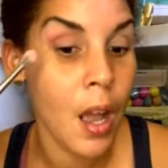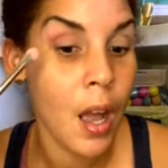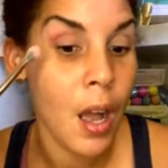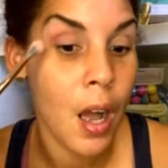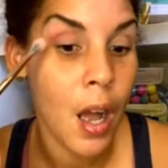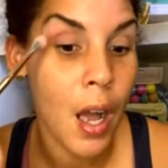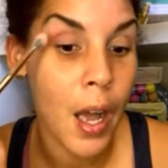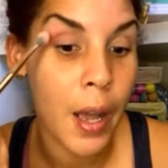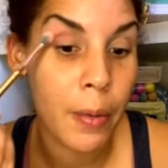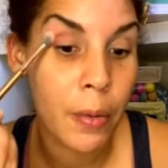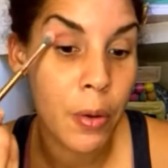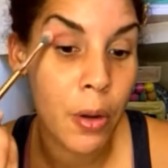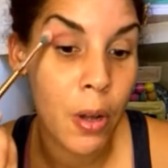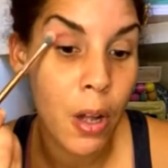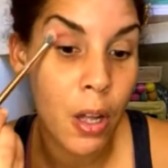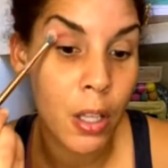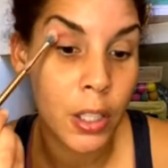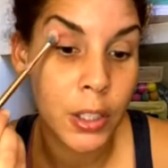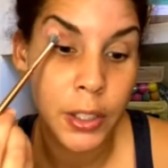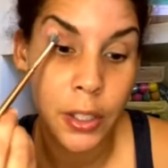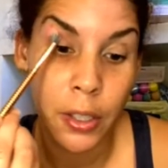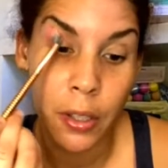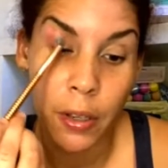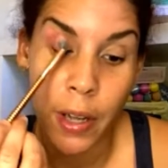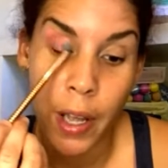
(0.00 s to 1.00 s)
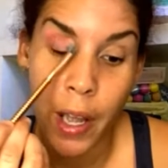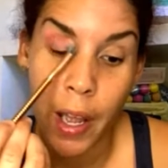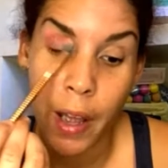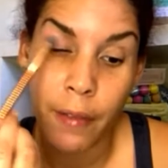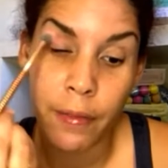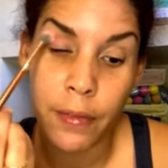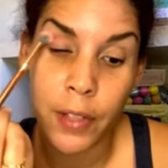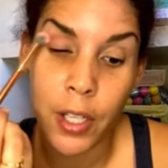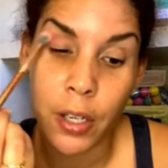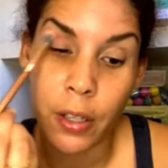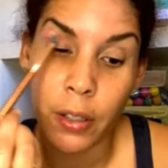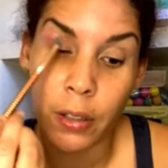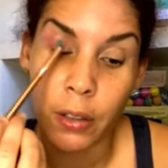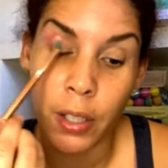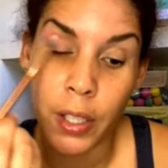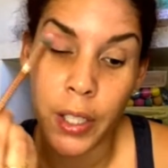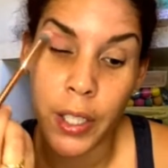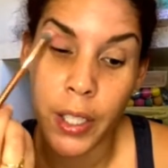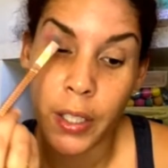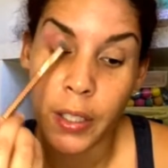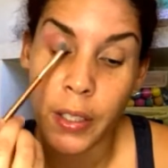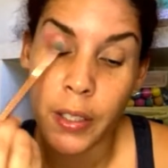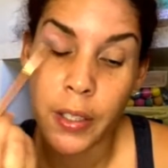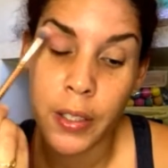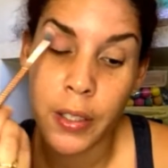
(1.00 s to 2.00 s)
I will also have their
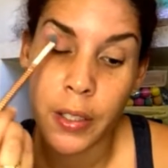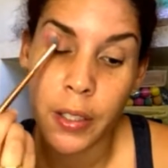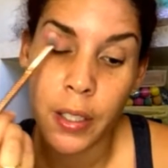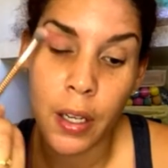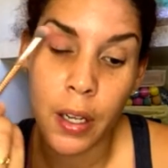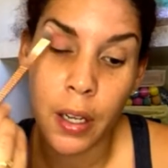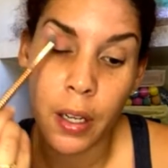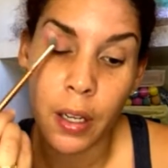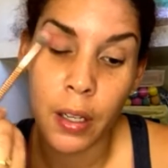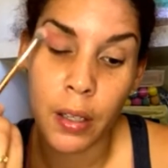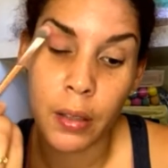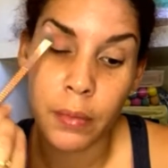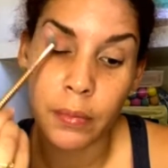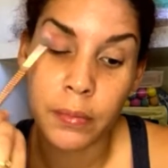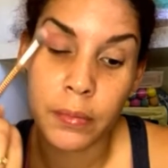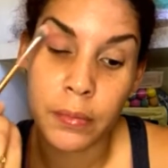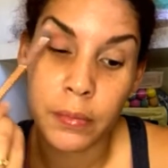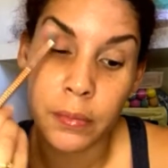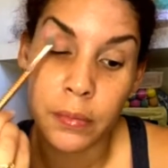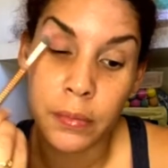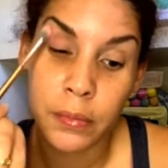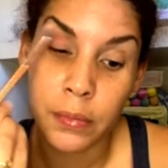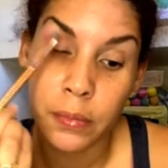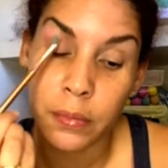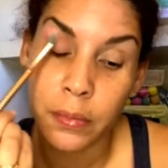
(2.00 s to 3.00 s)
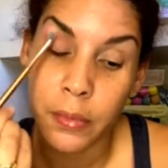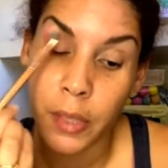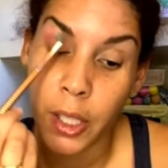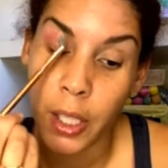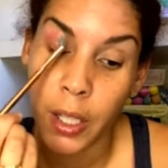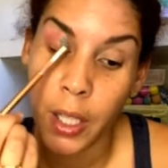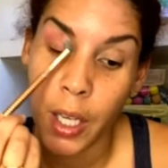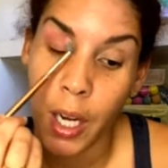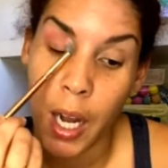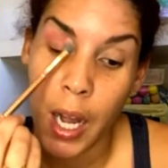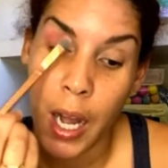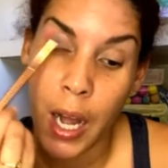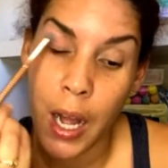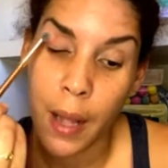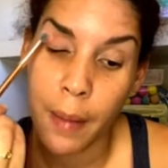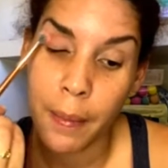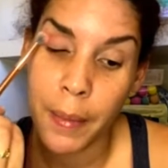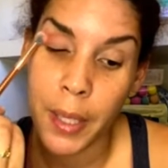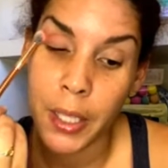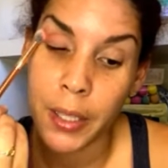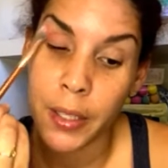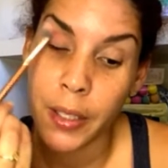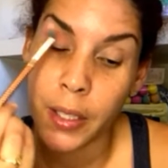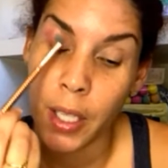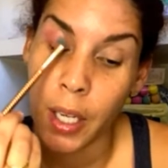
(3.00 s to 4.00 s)
links in the
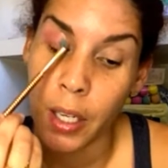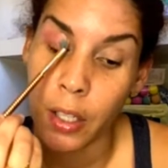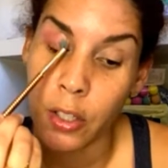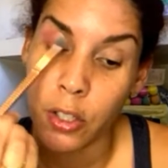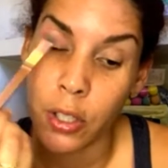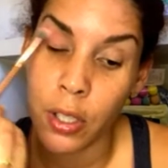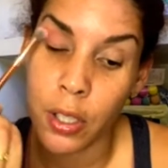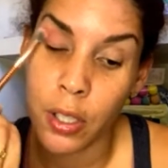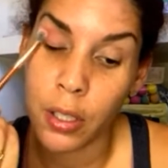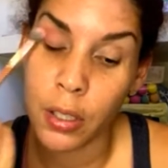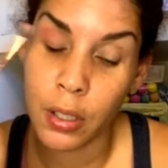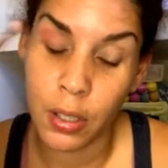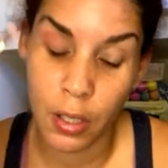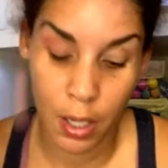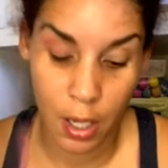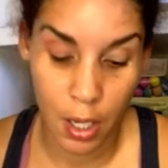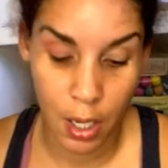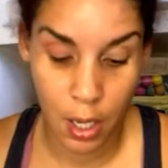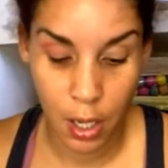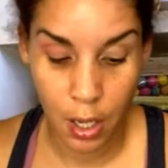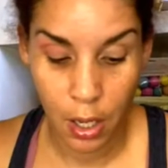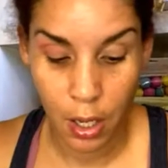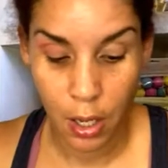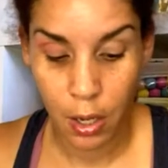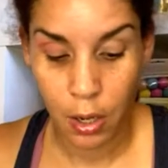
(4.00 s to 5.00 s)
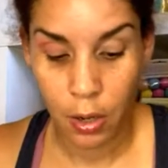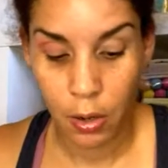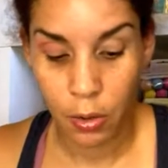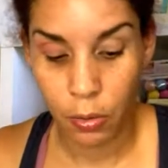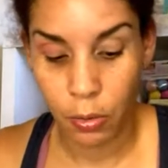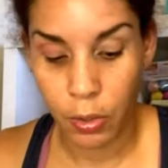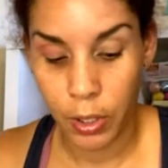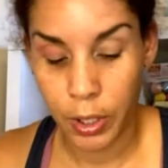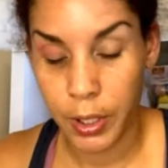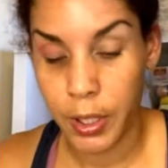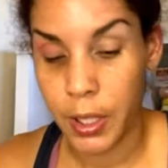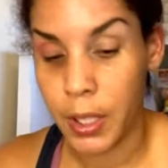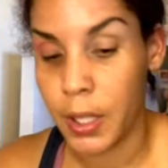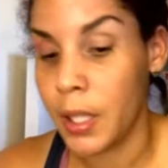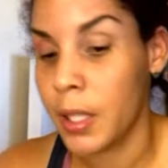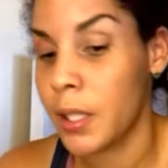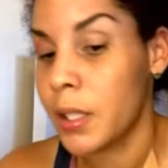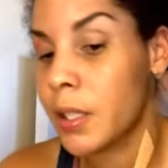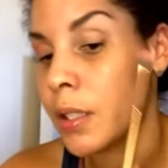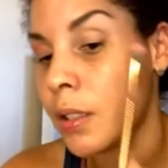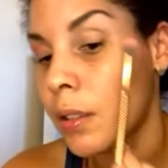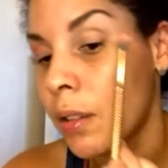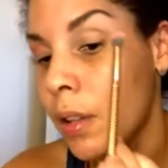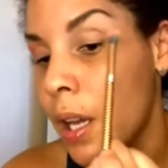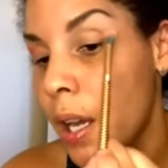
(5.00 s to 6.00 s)
comment section once
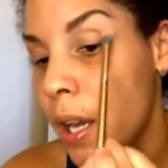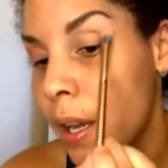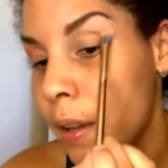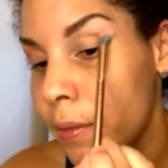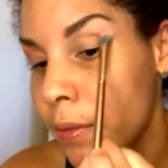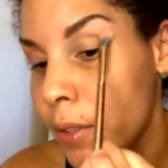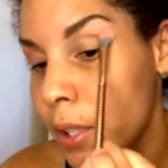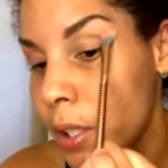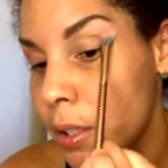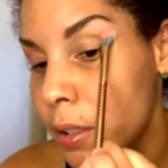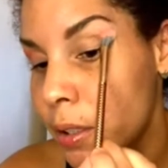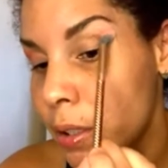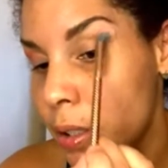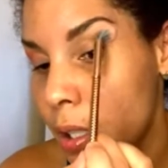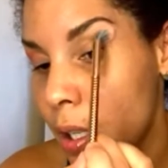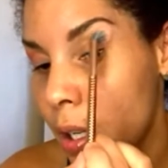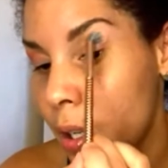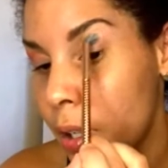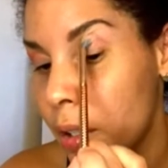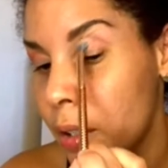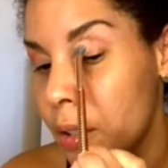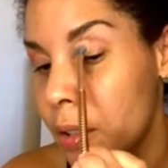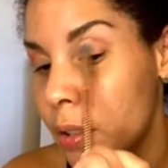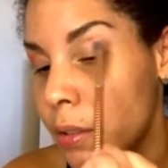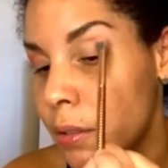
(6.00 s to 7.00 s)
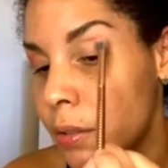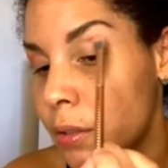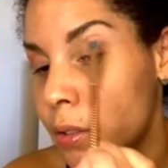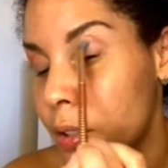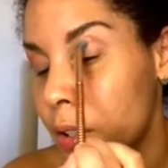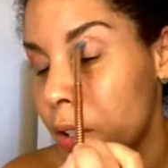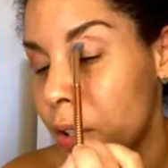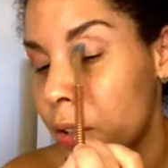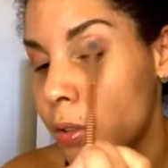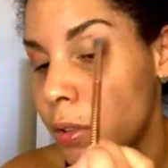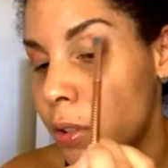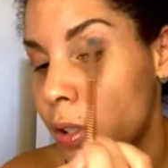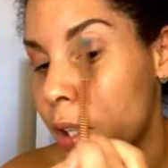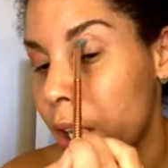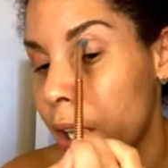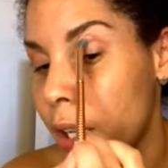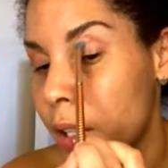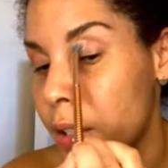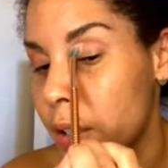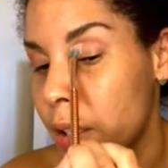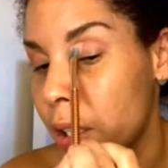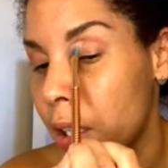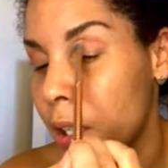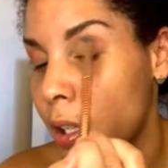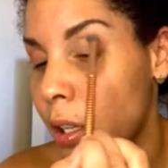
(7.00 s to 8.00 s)
this live is done. So you guys
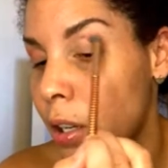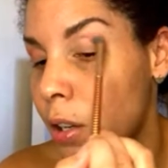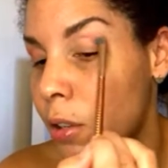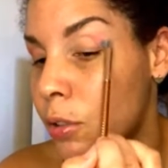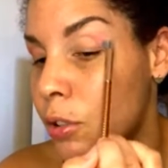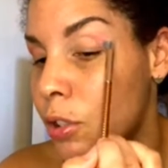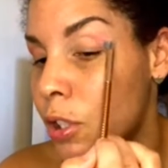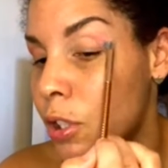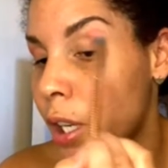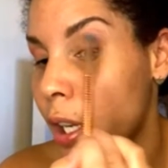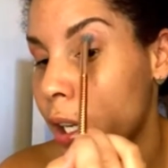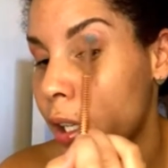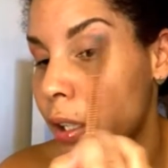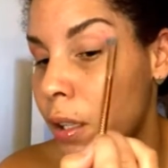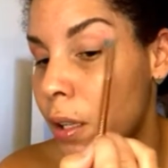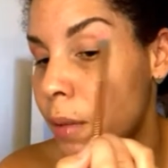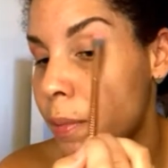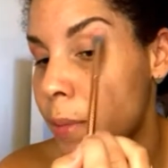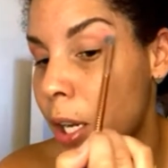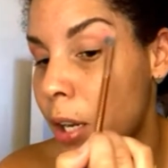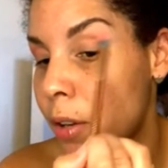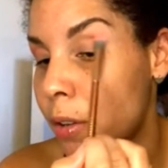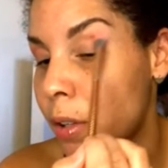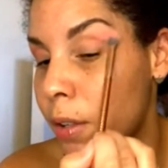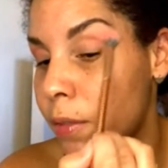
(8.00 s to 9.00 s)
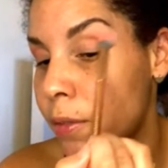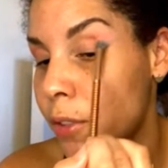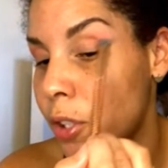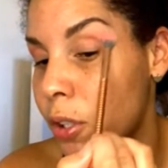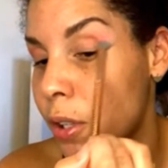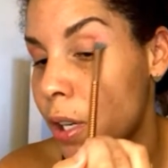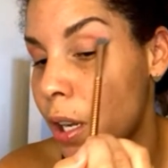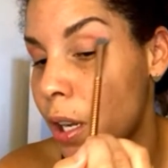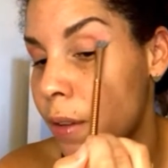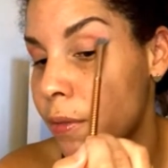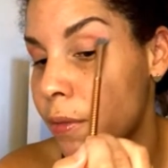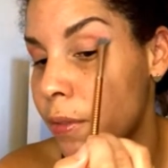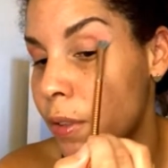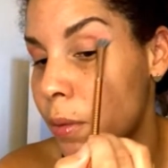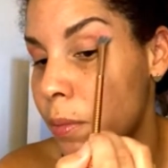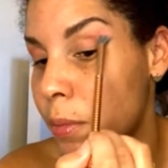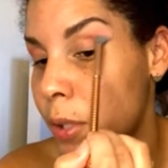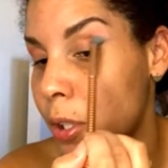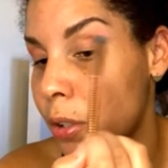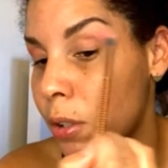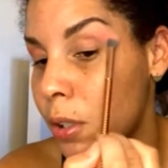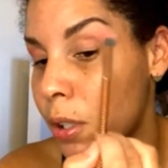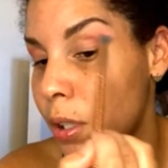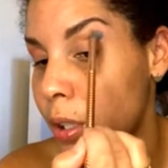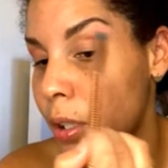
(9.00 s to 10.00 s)
can go check them out if you're not
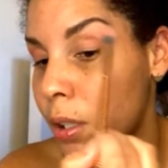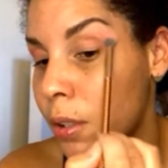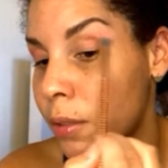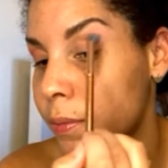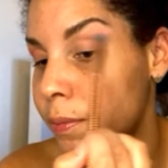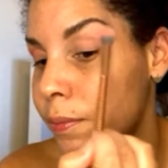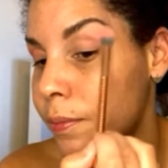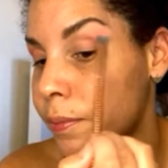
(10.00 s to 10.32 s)
familiar.